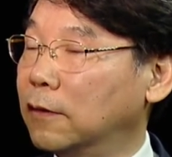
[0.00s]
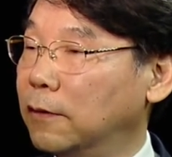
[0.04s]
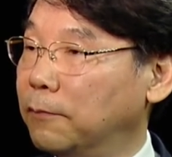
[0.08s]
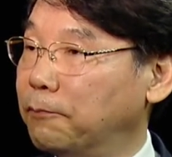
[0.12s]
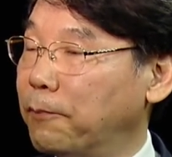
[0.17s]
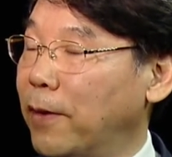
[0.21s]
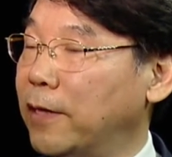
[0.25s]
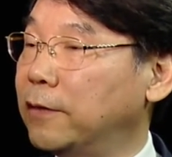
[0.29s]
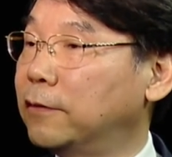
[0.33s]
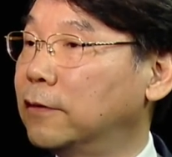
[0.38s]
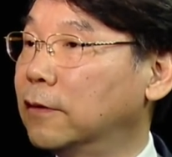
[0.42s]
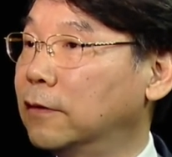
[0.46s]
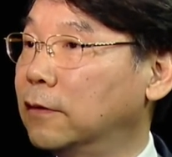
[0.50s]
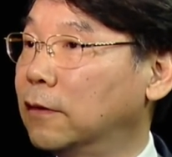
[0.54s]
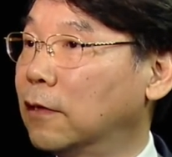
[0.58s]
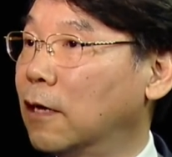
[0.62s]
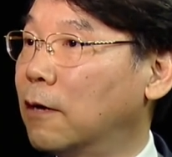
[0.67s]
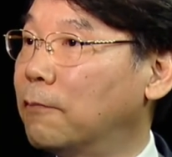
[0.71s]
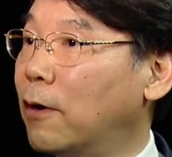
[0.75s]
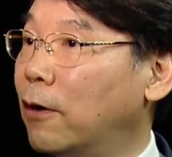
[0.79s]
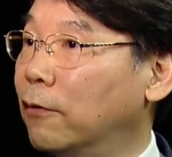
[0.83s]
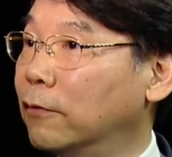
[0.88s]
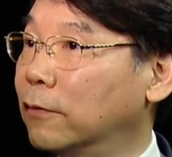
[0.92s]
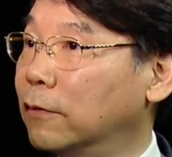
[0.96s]
mentioning
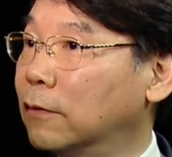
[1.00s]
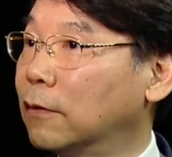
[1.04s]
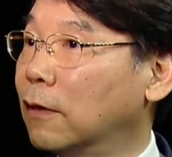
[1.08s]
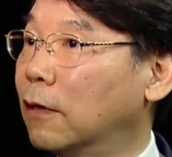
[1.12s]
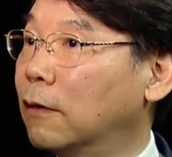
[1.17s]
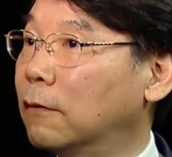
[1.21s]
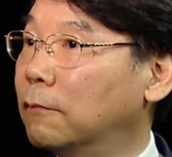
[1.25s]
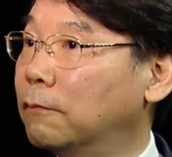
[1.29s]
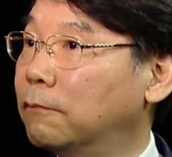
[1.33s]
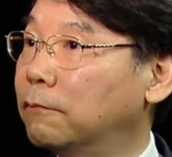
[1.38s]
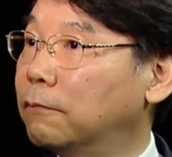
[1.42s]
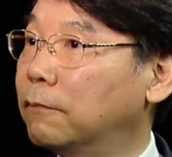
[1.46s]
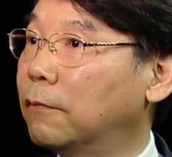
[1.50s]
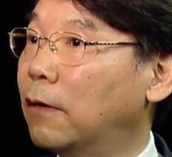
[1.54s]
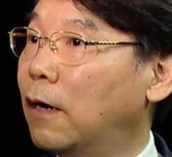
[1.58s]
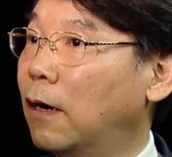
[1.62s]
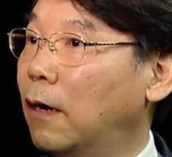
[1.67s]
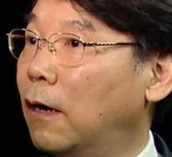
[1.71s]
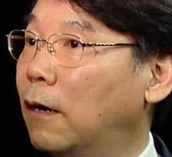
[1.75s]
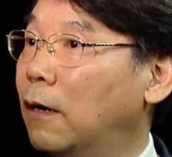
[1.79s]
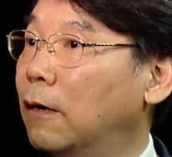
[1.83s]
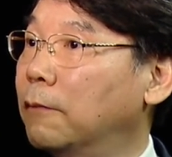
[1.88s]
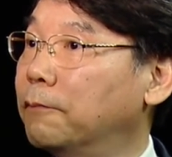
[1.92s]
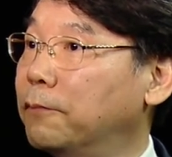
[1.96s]
about
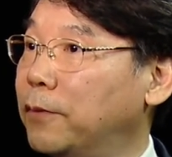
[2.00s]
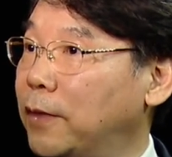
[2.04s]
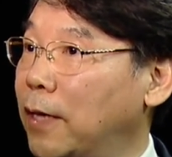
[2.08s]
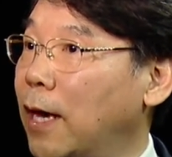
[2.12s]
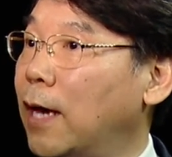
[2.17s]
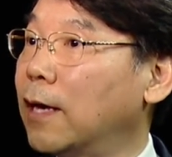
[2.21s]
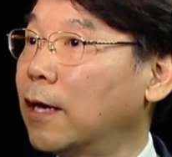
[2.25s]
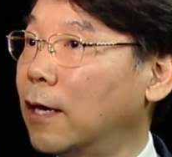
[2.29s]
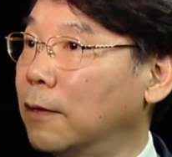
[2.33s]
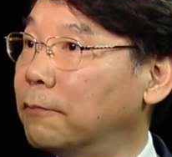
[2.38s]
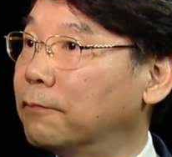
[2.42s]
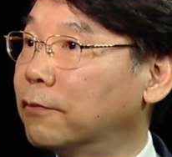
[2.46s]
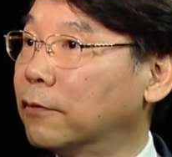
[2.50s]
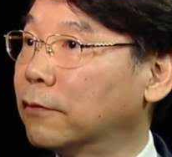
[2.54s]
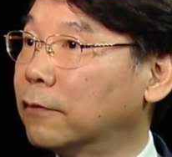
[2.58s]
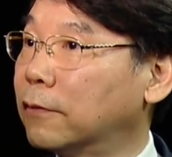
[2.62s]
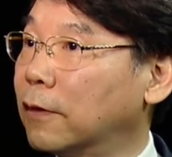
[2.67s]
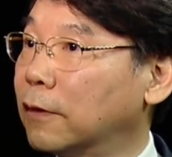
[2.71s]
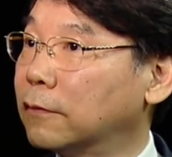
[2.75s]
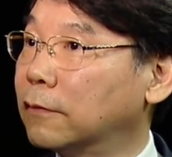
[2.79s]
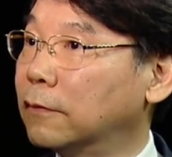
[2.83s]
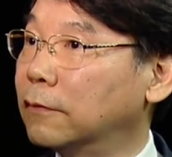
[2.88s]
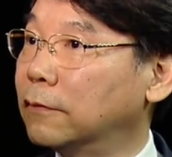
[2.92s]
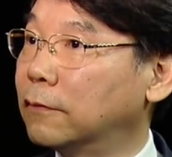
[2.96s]
PII
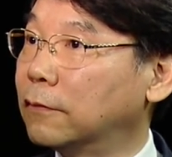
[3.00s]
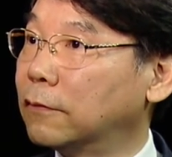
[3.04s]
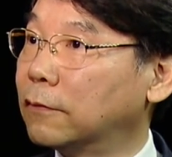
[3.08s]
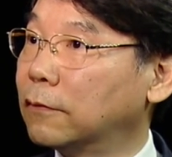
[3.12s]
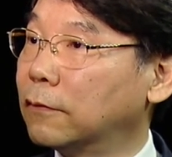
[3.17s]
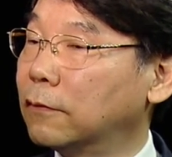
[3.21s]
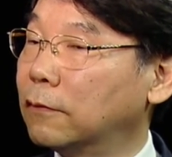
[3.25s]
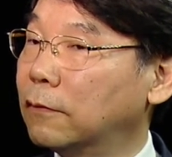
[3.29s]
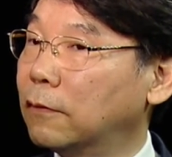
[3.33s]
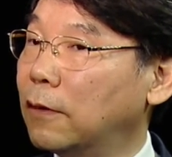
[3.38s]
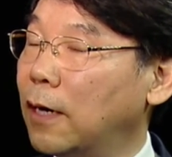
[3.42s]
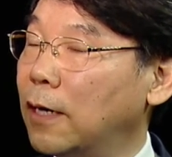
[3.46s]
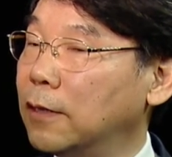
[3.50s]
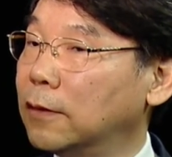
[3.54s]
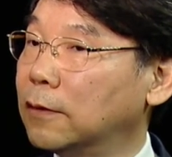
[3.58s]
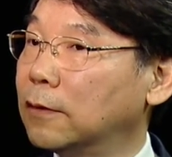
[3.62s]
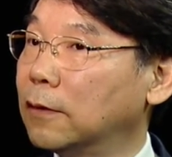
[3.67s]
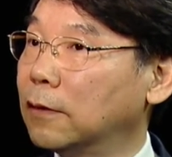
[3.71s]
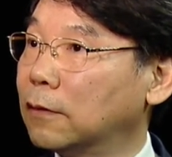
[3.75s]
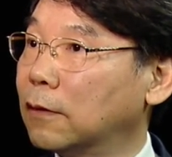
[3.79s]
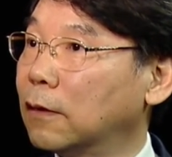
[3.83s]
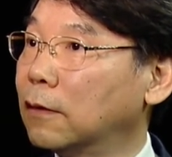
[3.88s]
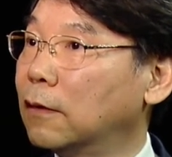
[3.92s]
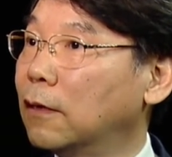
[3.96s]
protection. So I
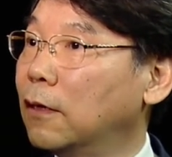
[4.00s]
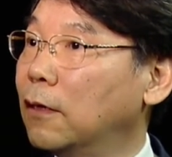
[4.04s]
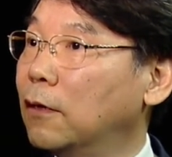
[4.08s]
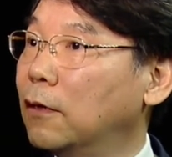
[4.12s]
think that